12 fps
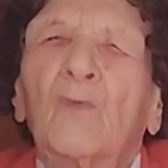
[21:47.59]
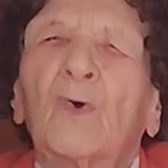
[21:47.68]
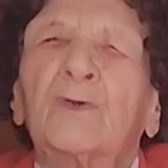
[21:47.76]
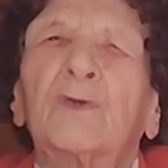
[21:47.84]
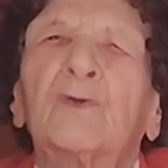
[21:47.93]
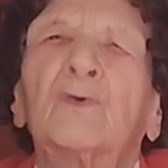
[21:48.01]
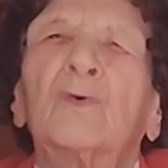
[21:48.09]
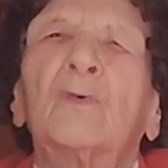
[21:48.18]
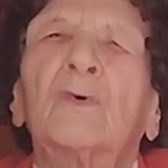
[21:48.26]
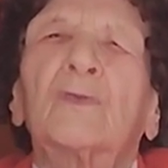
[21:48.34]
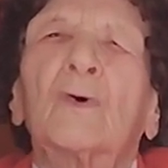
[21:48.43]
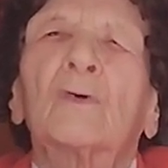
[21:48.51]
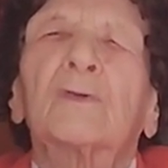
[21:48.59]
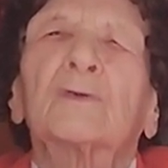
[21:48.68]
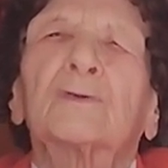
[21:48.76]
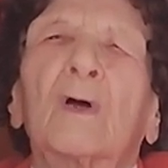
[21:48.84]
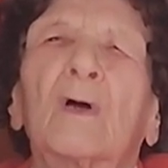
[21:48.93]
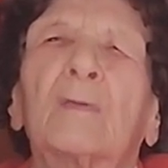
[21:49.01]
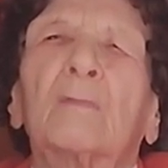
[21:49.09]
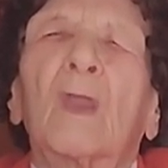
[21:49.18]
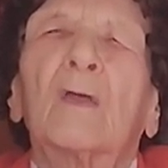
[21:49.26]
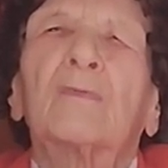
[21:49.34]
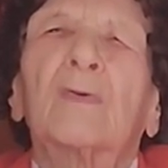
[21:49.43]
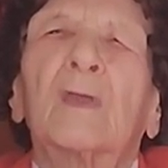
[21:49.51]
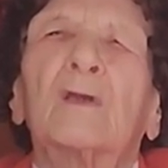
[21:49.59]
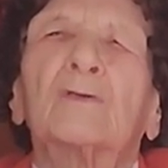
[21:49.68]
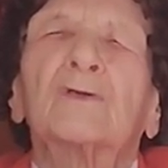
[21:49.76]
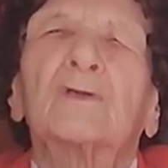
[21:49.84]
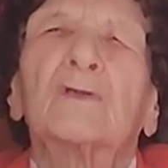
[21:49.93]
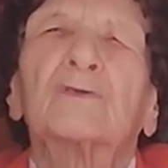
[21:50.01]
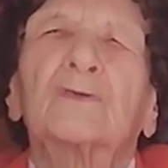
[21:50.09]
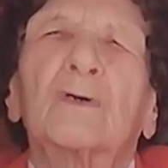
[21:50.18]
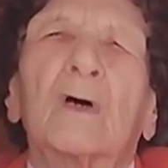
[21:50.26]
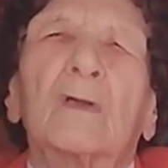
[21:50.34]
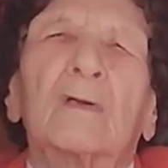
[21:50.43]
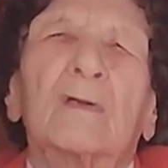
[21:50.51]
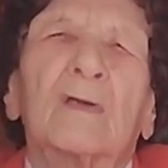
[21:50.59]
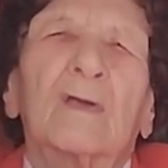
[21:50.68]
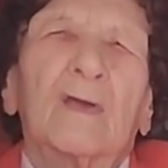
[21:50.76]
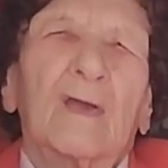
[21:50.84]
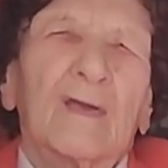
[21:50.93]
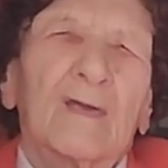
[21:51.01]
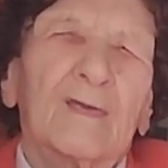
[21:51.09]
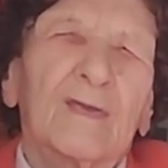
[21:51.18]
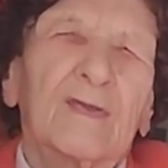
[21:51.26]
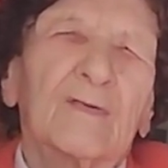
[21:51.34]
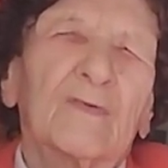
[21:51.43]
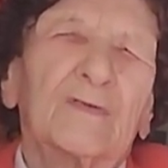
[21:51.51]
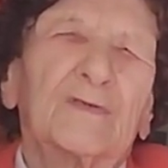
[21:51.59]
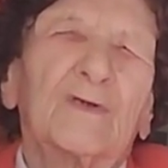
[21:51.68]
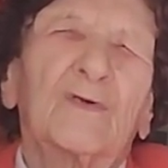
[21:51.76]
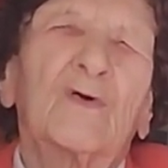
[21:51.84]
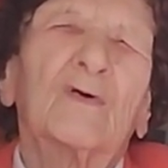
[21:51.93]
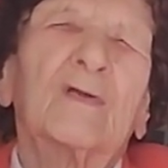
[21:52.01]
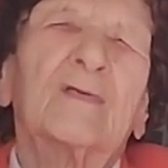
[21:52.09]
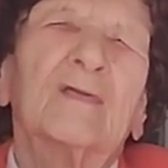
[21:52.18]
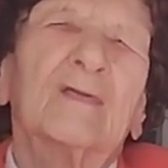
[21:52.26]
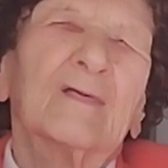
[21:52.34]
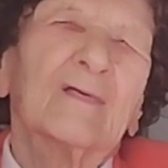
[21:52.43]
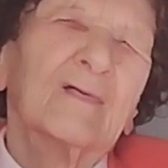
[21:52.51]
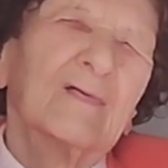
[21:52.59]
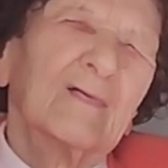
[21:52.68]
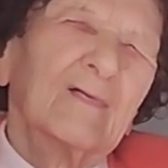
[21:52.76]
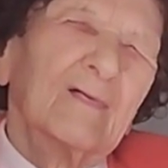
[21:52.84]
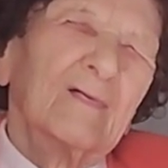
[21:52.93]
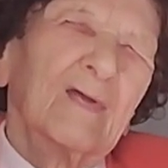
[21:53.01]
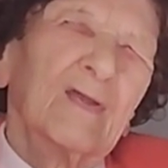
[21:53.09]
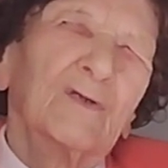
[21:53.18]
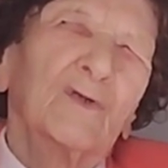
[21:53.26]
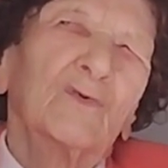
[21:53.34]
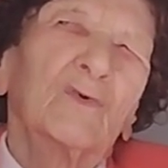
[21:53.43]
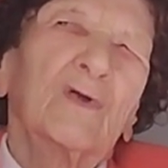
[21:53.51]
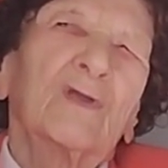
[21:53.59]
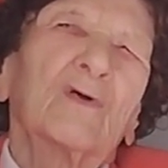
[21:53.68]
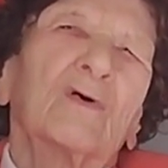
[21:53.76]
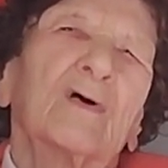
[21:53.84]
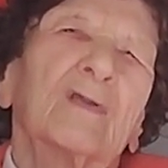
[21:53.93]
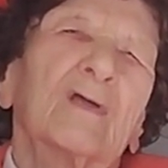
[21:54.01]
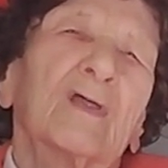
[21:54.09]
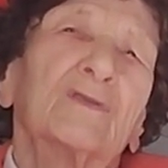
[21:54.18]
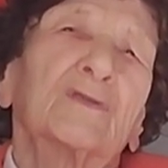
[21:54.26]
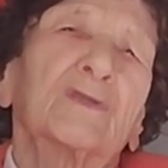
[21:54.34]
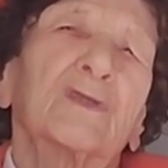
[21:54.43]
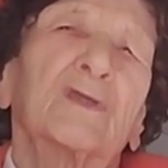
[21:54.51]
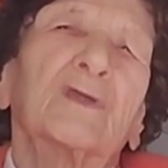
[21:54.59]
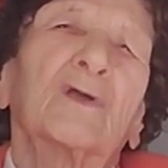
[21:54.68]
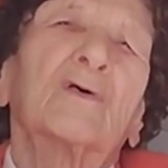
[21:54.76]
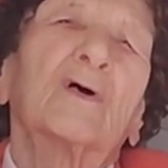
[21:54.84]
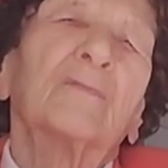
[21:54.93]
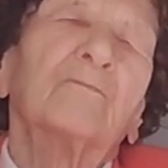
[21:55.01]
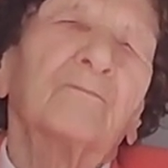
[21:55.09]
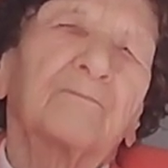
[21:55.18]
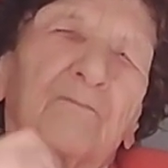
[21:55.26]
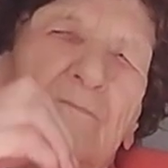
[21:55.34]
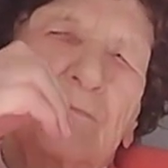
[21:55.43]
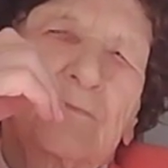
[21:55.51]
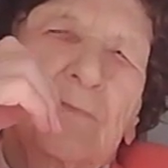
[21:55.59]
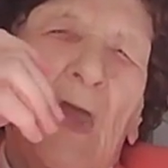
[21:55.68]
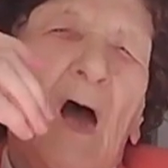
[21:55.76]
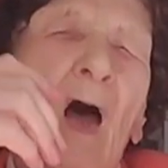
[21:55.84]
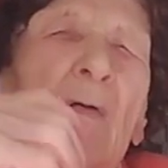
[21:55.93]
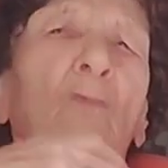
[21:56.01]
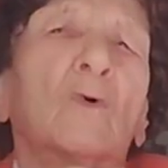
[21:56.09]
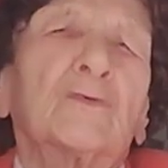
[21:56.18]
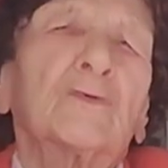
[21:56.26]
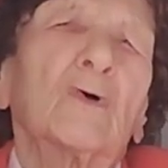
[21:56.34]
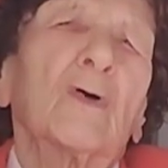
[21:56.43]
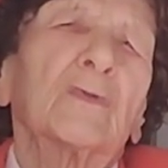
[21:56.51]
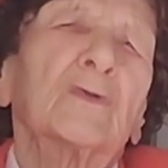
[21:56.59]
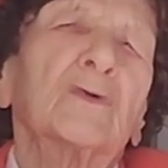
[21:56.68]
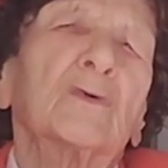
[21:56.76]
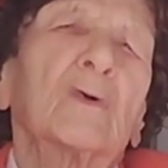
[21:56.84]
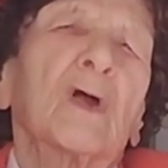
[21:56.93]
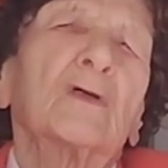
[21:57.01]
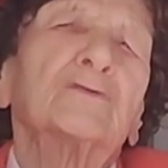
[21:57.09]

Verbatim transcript: What do you do with all your time, life, energy, and thought? You give it to good and doing good and thinking good. I'm worse off than you are.